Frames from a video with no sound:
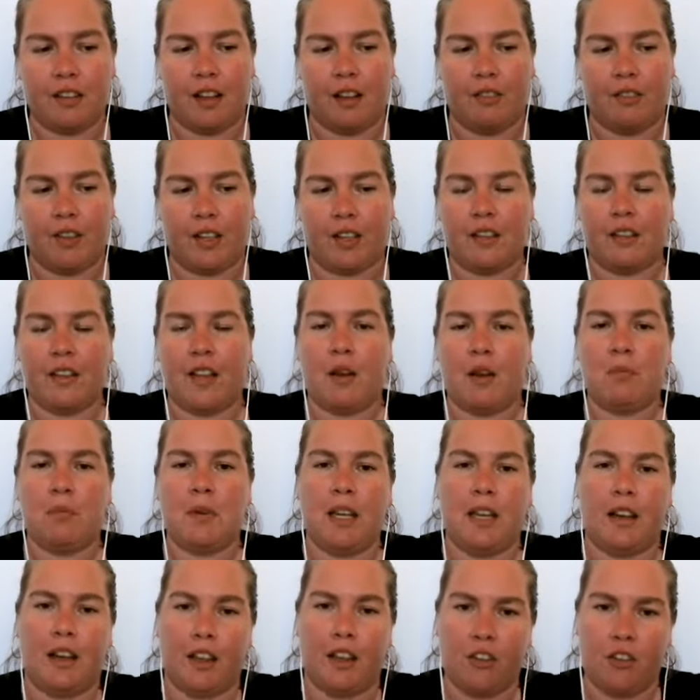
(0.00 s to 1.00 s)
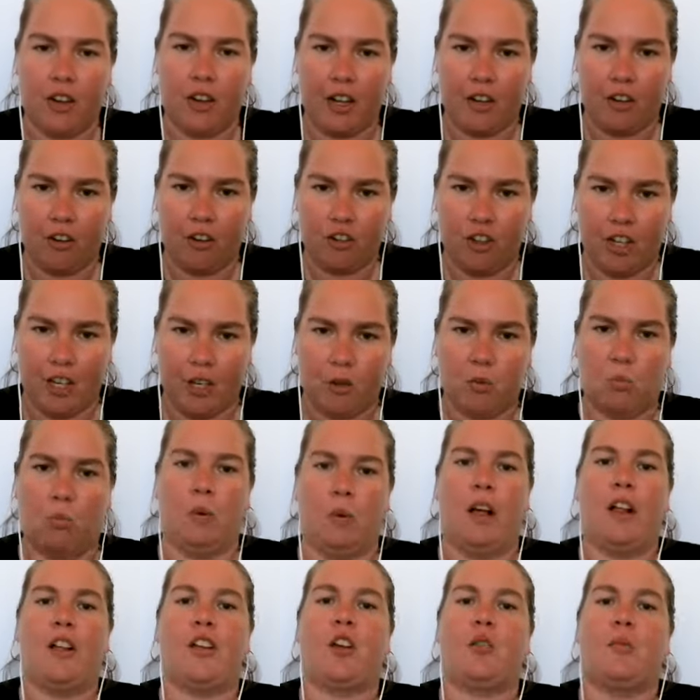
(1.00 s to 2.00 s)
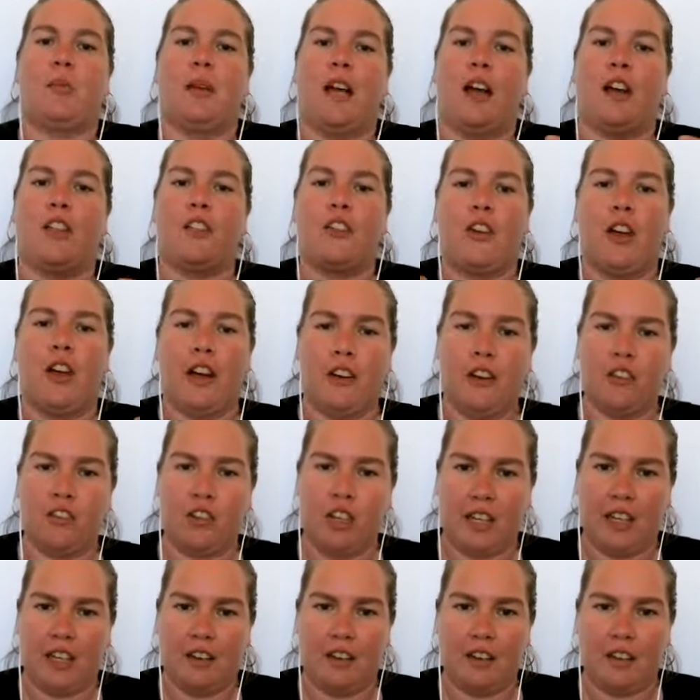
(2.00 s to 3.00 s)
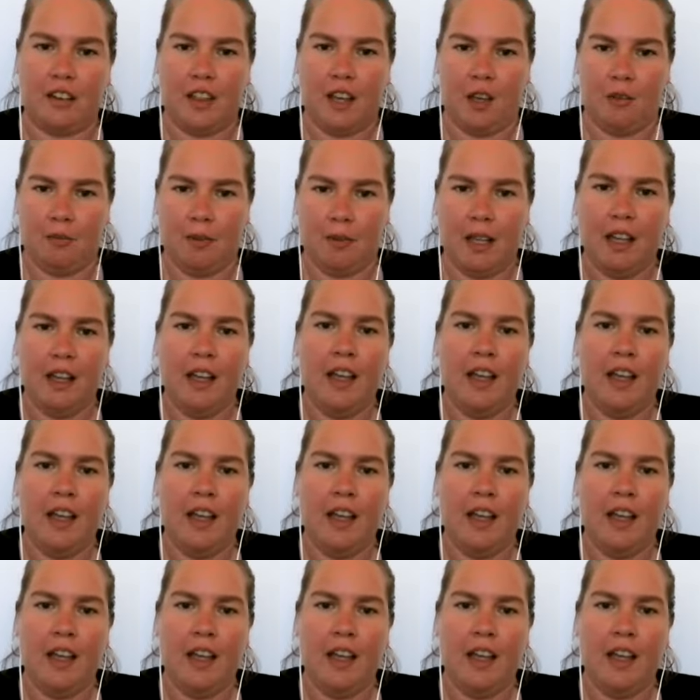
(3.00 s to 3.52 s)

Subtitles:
accepting other energy and welcoming other energy into them,